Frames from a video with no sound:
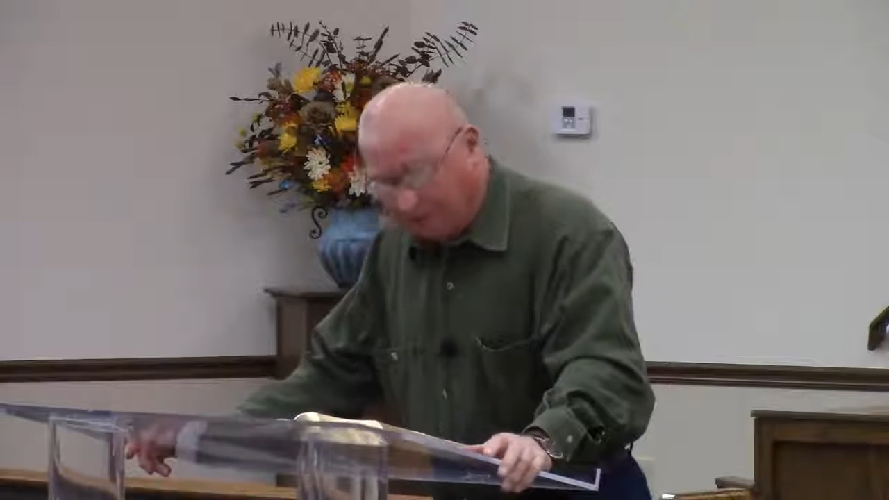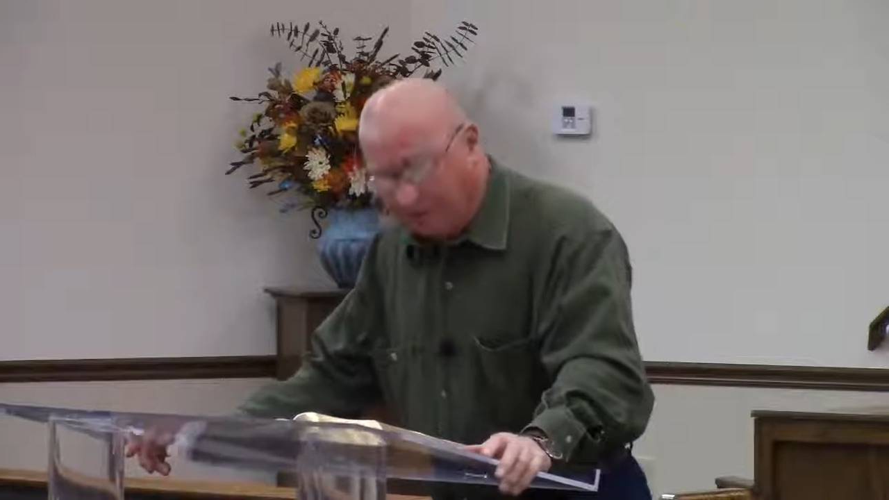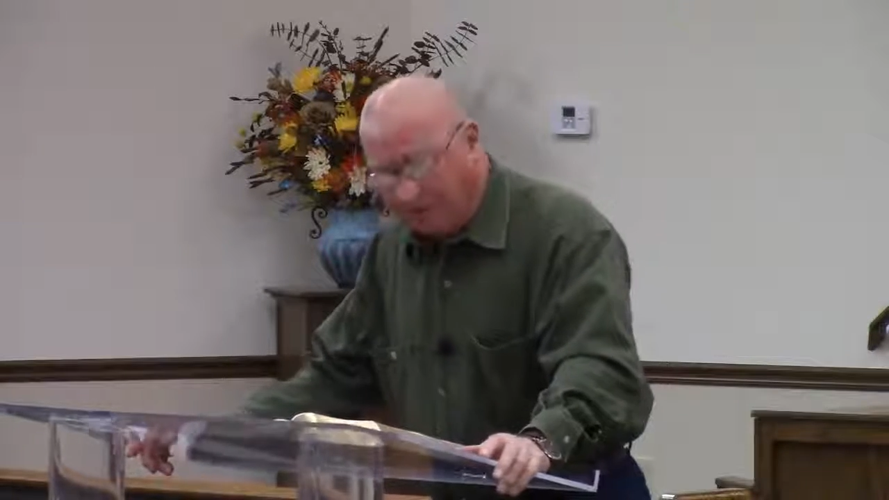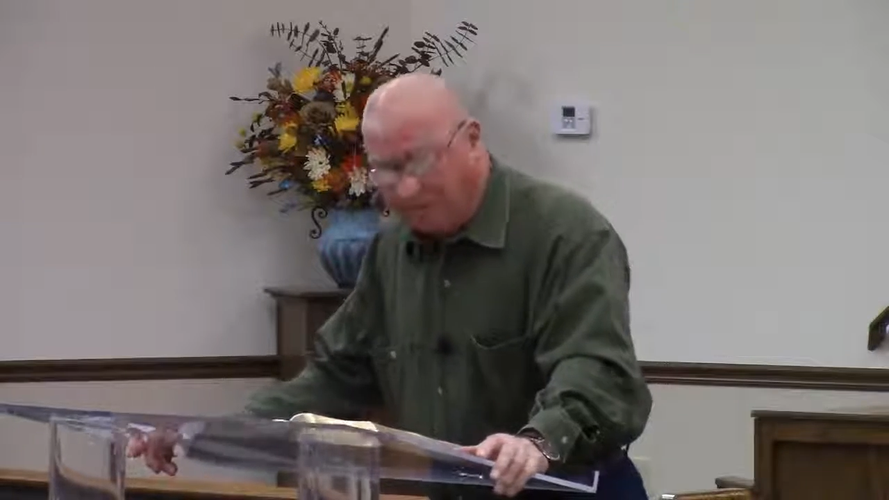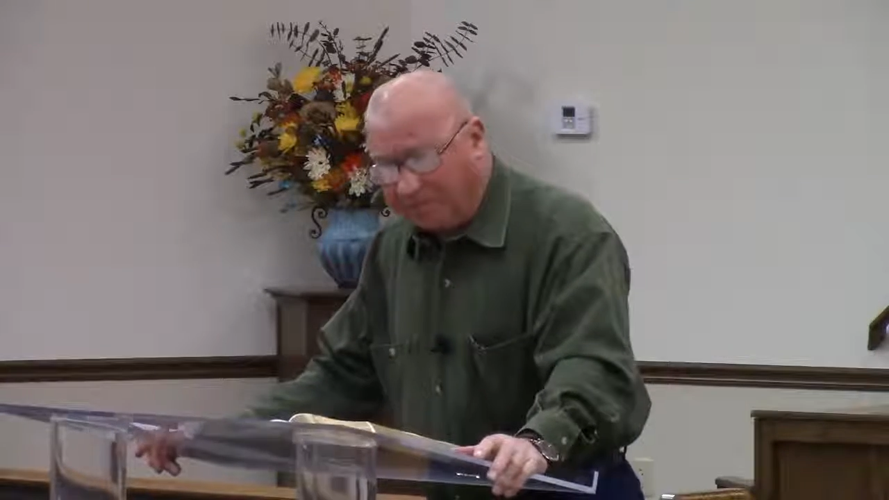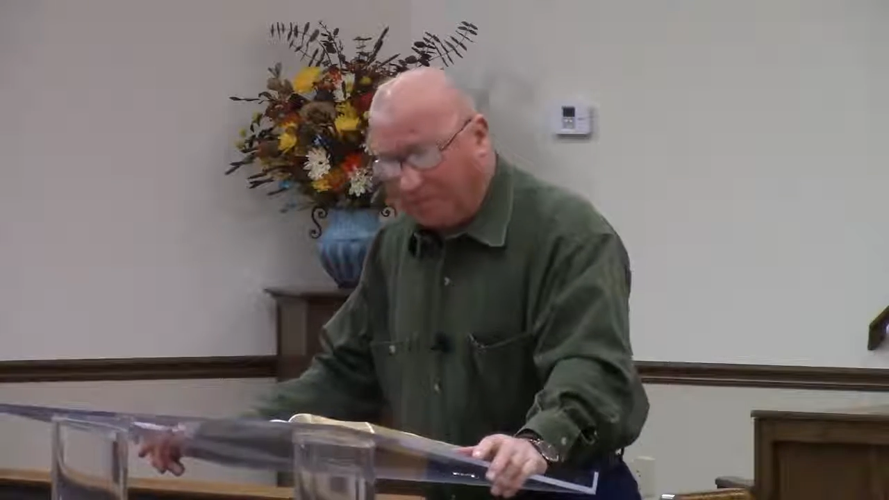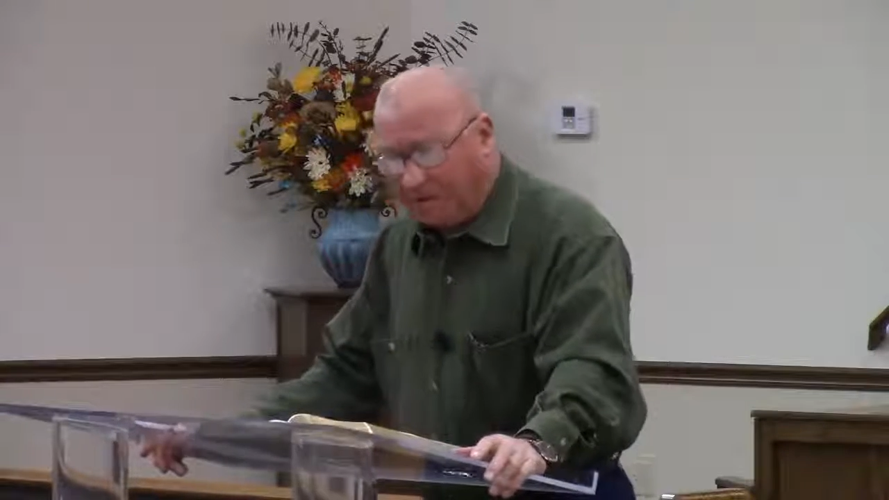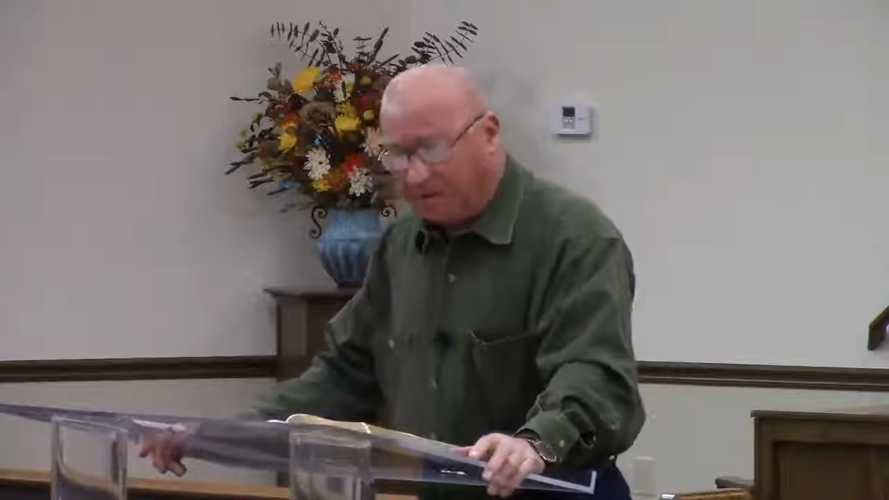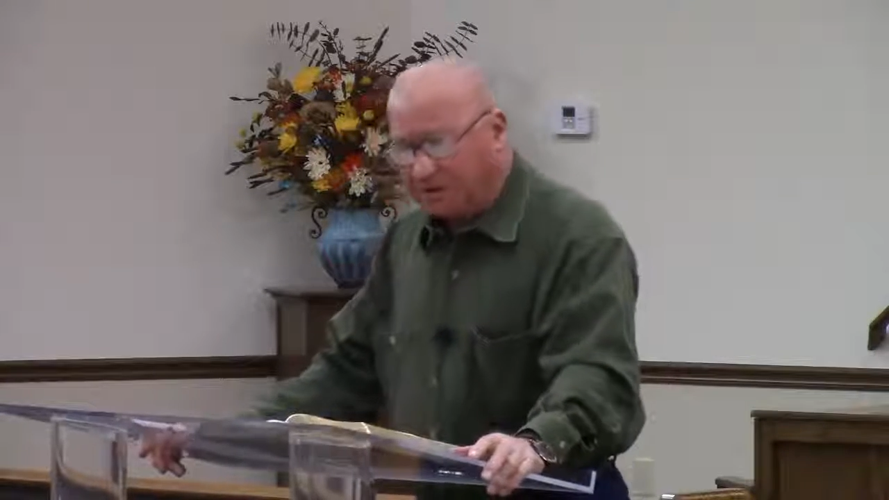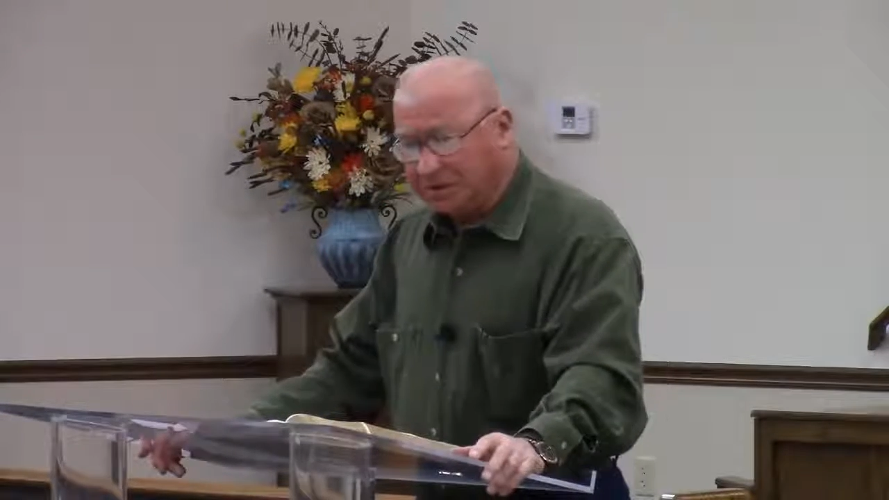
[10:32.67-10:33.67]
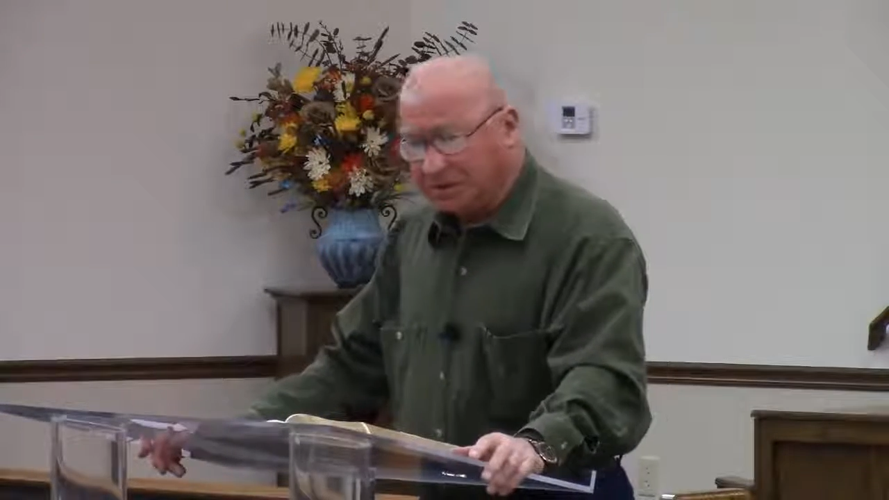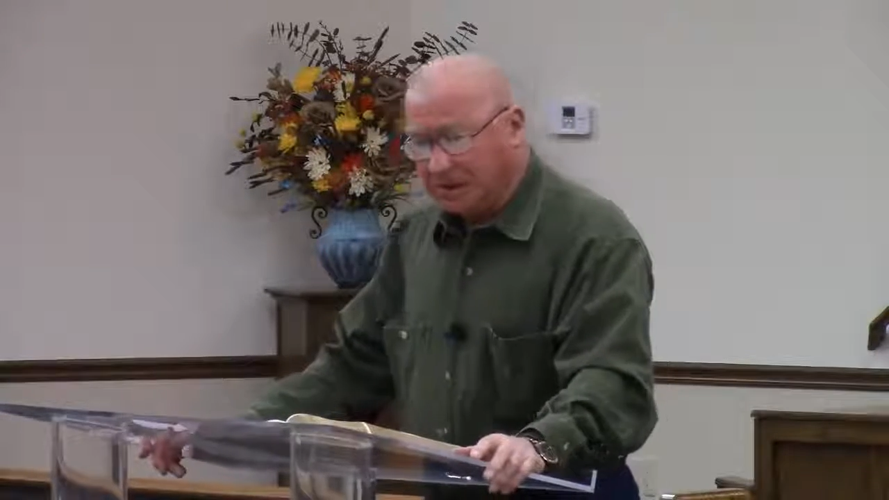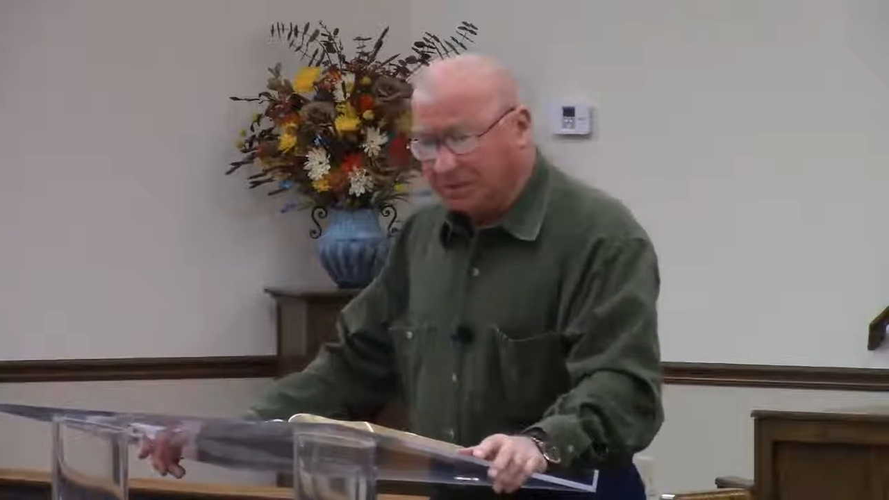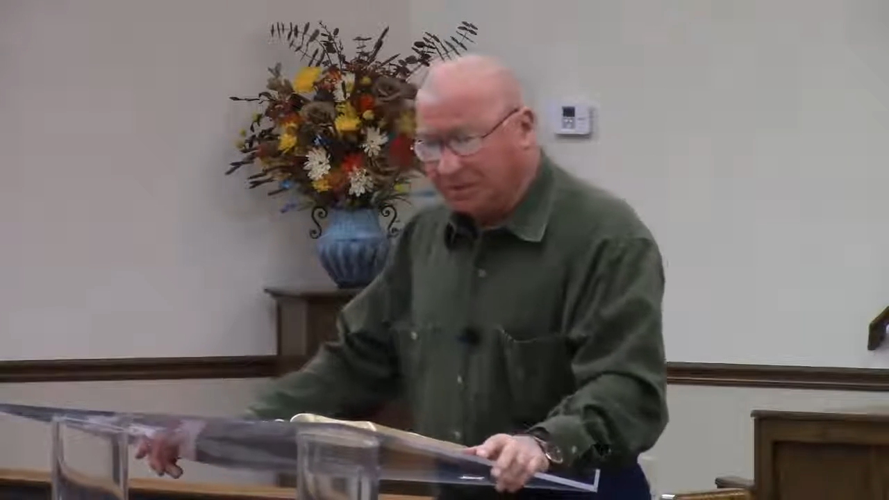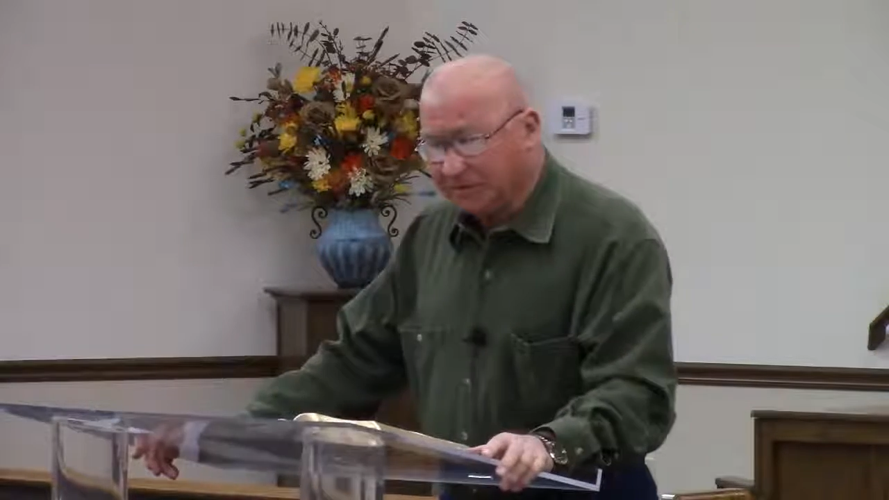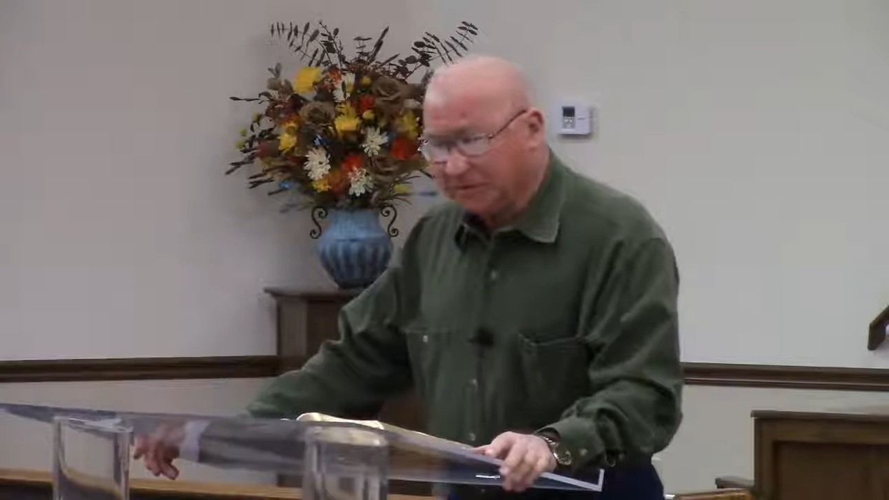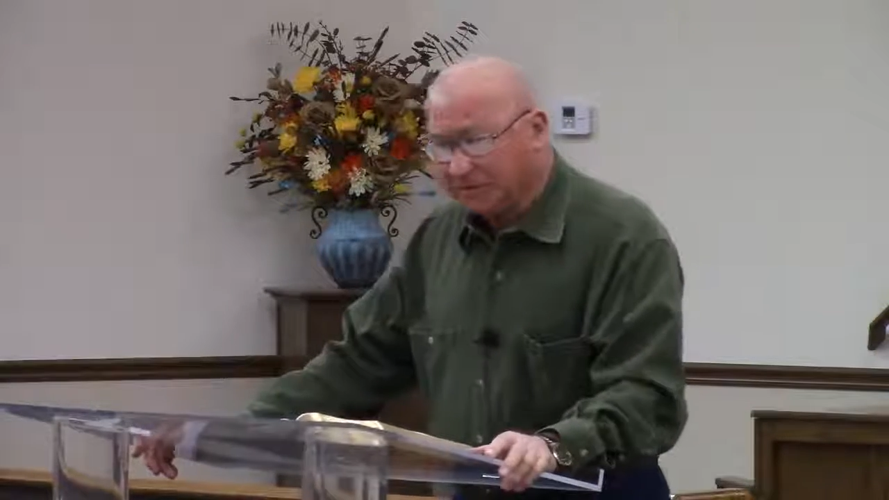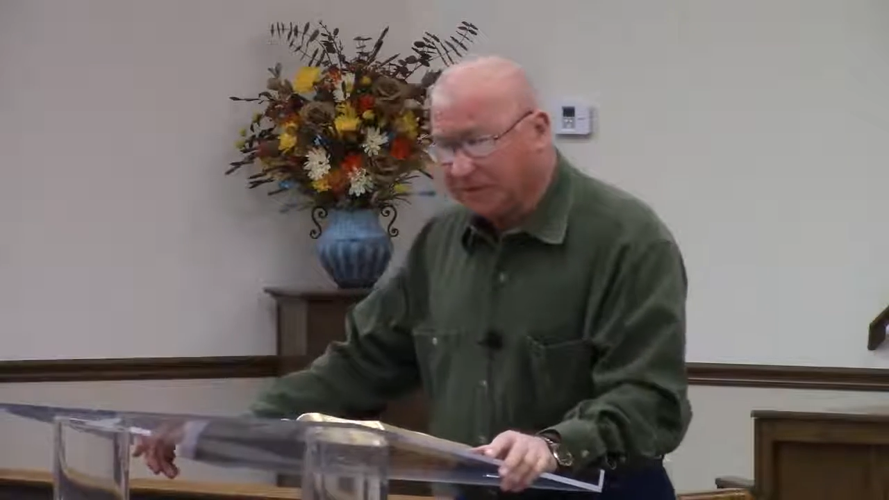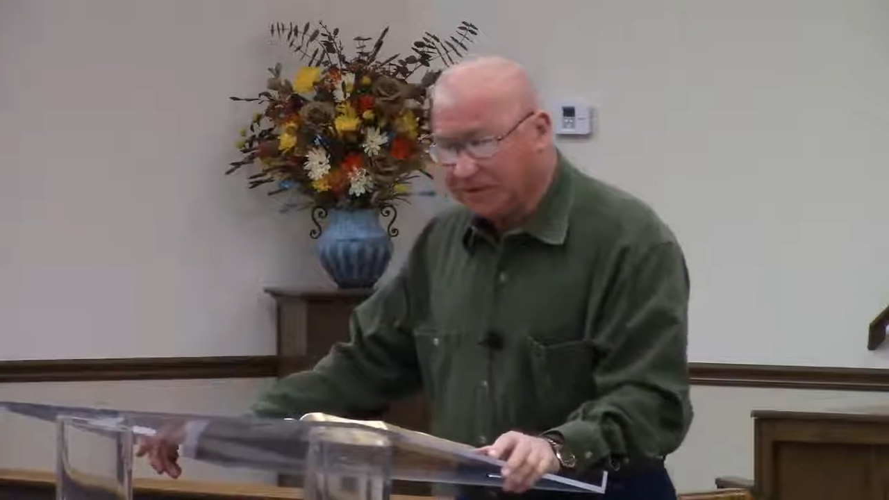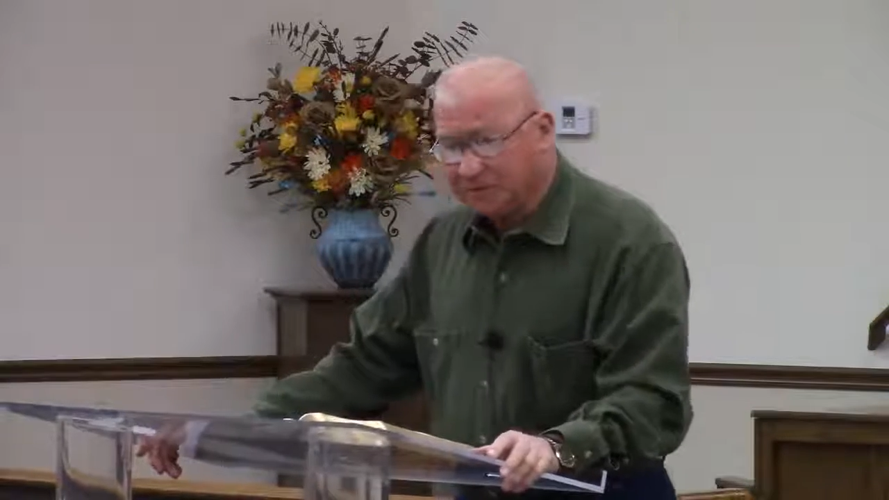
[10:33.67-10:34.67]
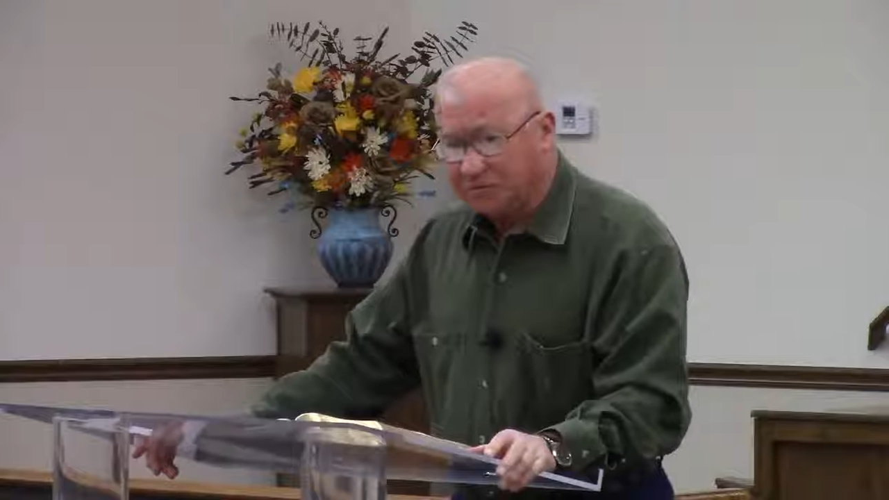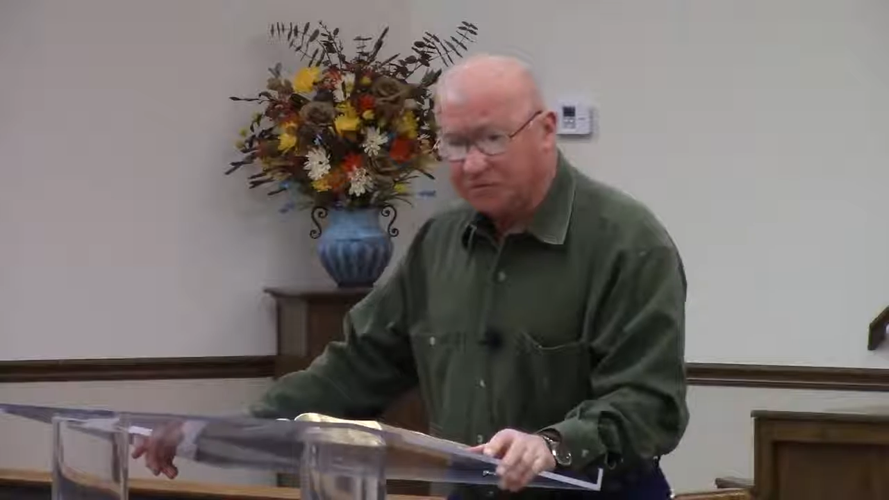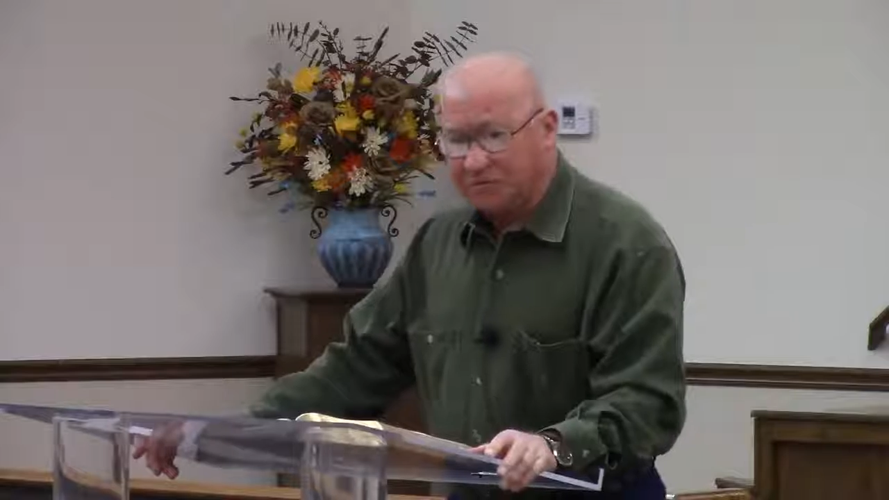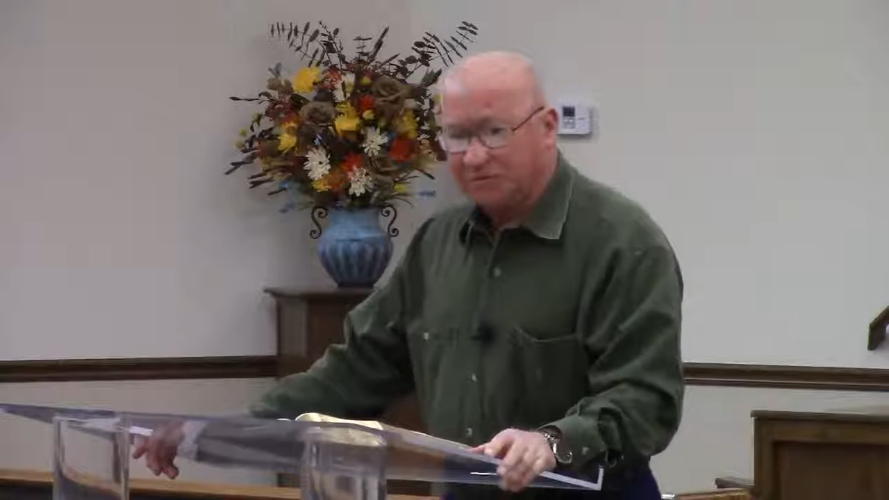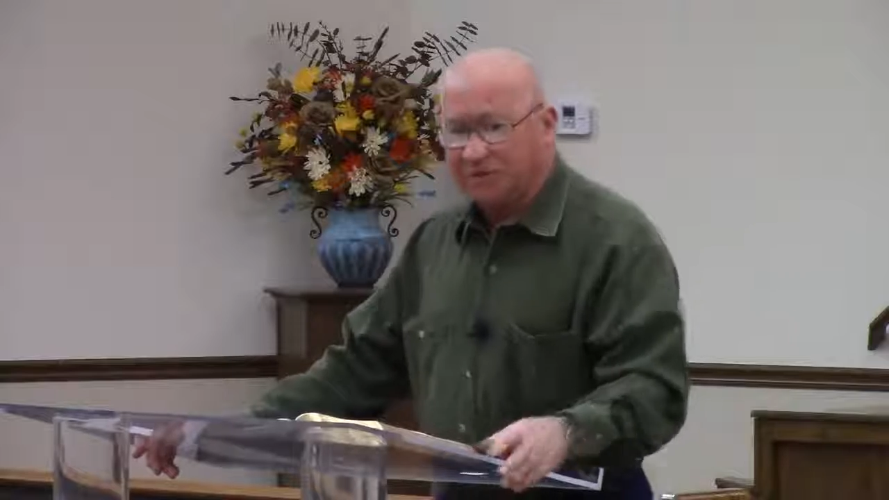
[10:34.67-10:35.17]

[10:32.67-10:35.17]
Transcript: to people, and you can tell by their speech whether they're